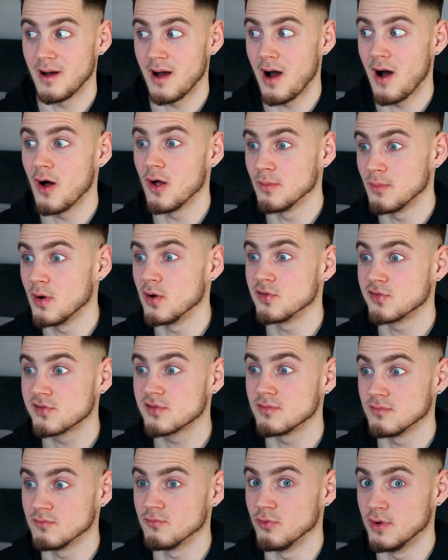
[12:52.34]

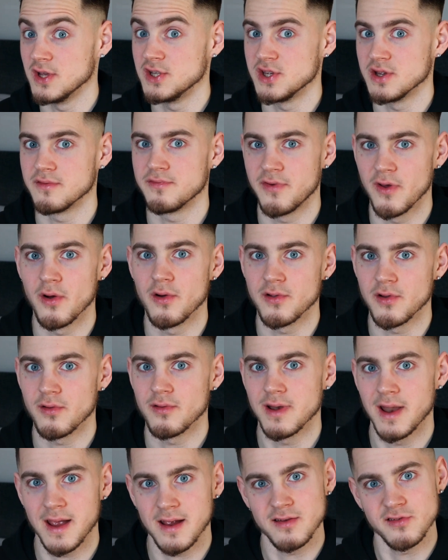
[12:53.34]
almost reaching failure,
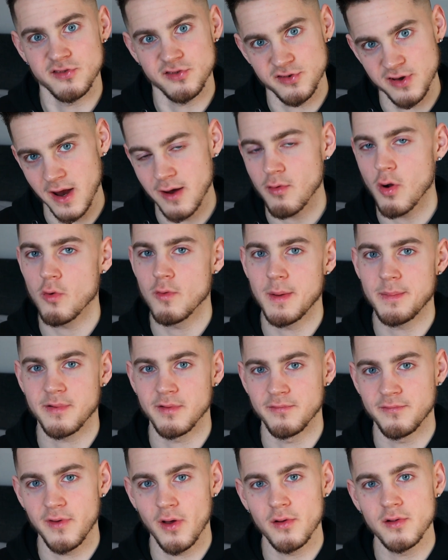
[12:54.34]
like 0 reps
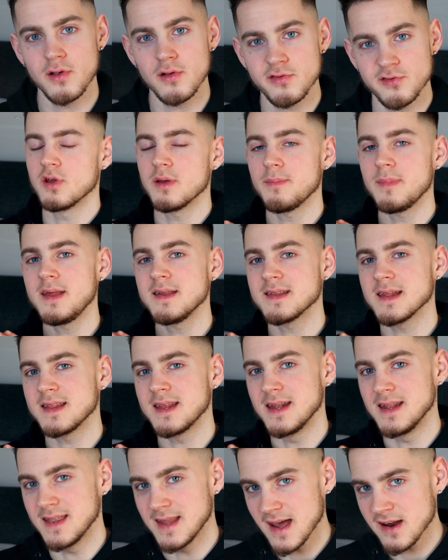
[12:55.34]
of failure. So that means that
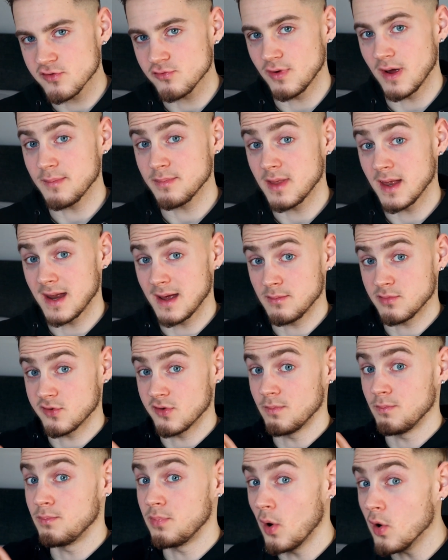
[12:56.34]
the next rep that I'm
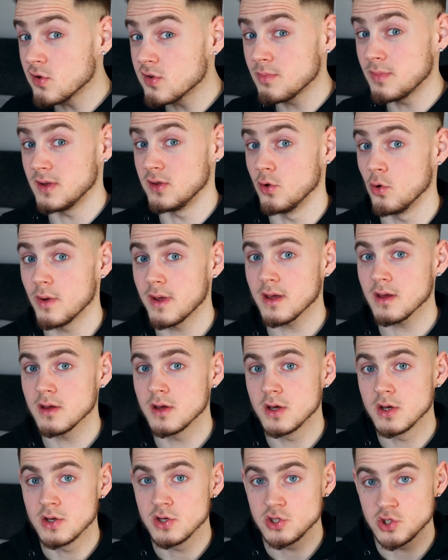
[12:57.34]
supposed to be doing
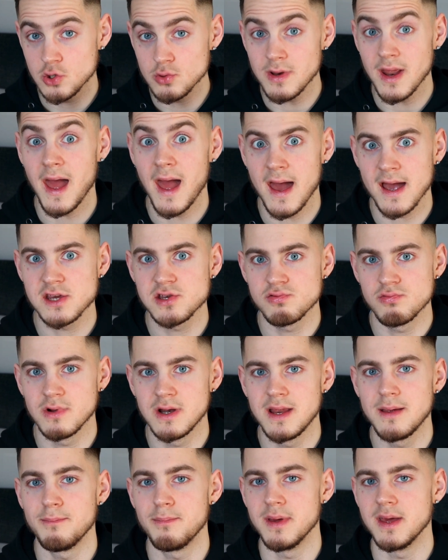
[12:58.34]
should
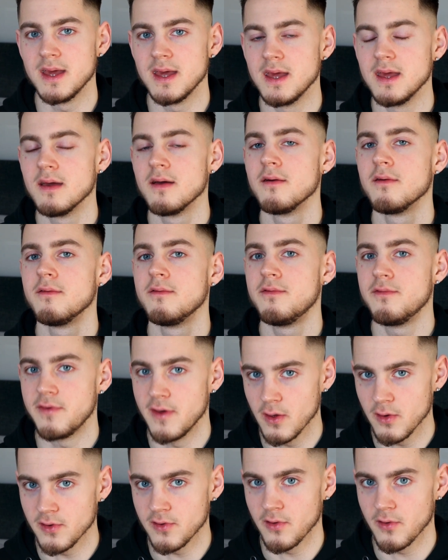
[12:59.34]
actually be
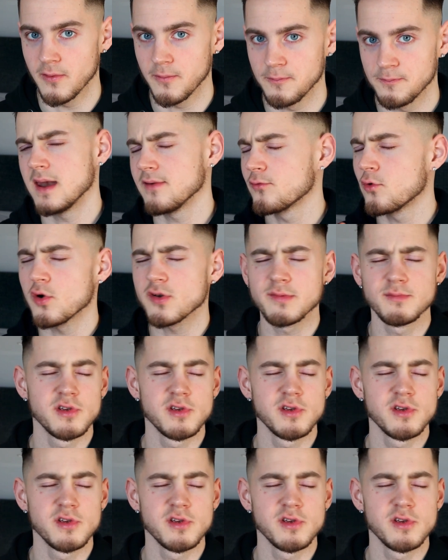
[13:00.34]
failure. And of course,